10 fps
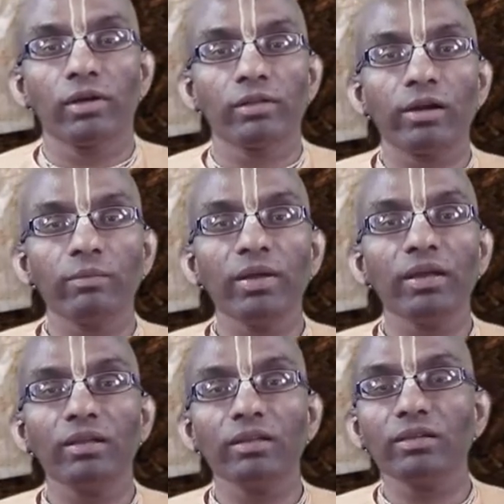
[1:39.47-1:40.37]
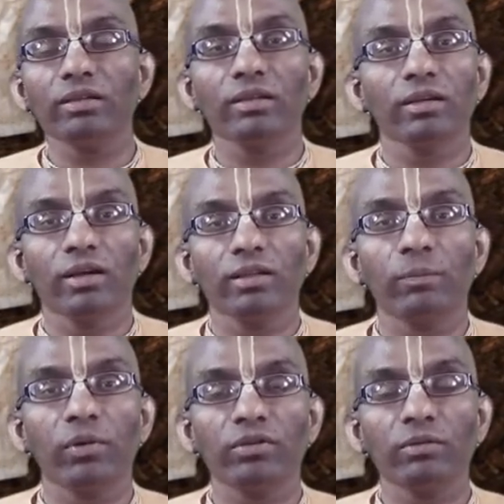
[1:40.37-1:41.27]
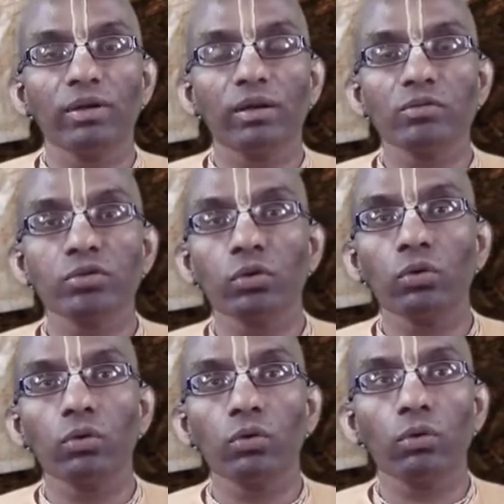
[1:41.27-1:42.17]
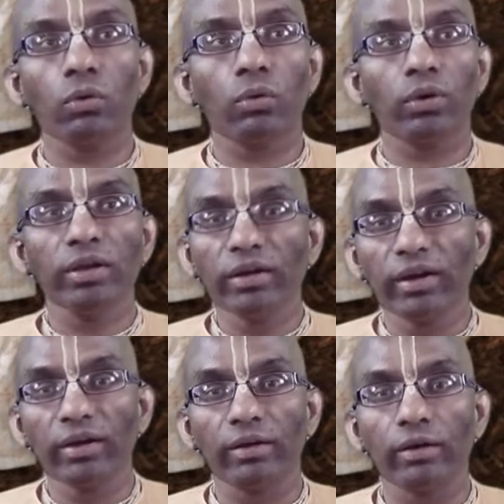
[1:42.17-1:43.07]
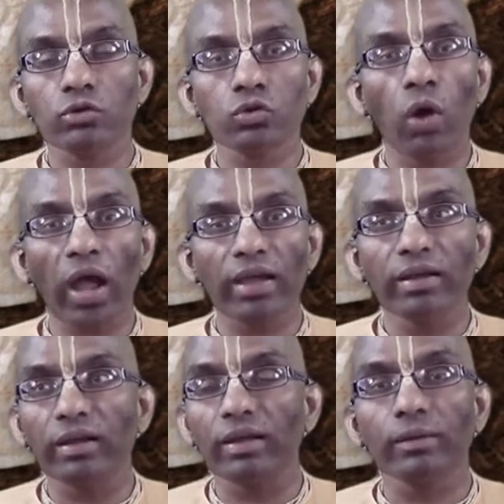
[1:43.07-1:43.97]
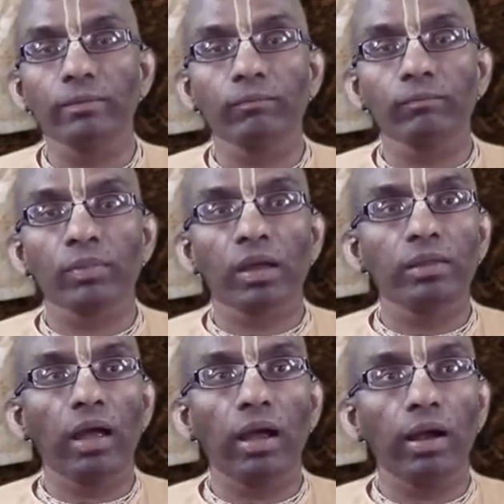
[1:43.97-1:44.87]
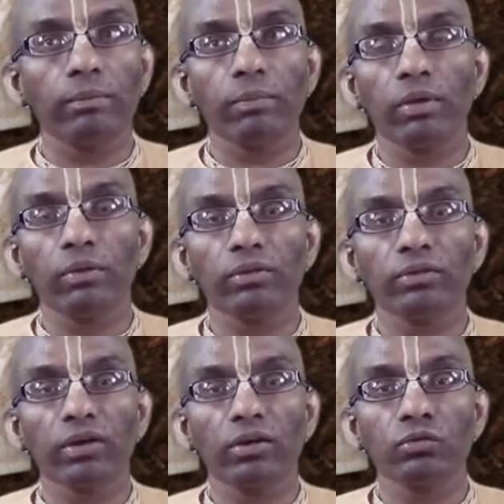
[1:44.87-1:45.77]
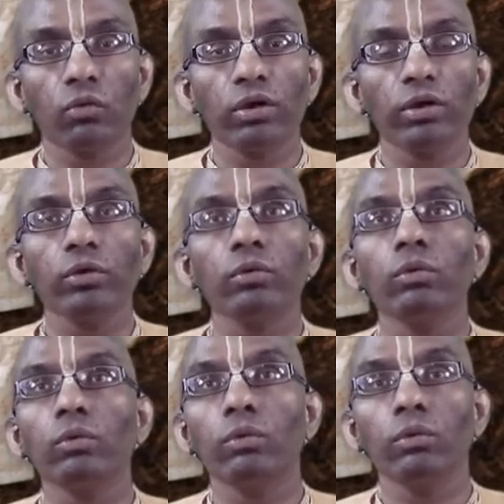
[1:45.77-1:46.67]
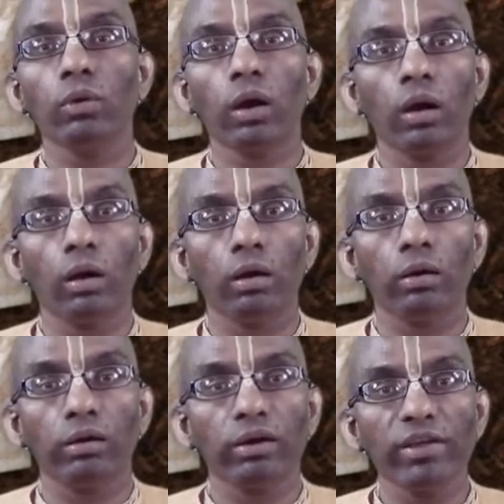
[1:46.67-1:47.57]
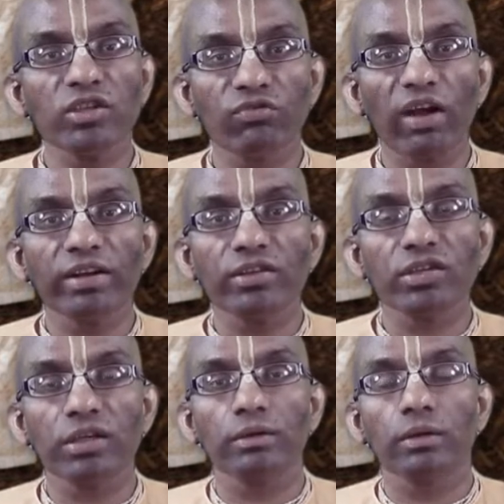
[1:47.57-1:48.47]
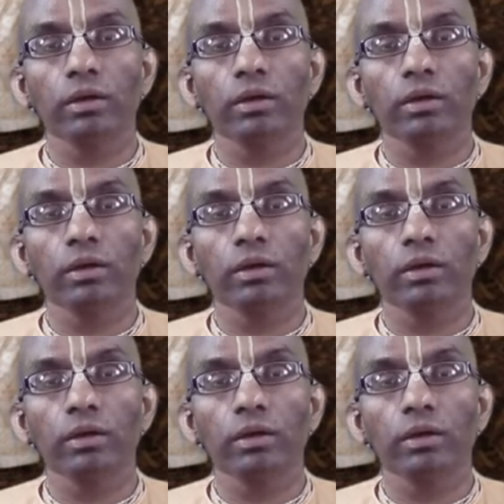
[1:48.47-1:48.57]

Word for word: that means that person becomes so irritated so angry that person starts going into uh, revenge fantasy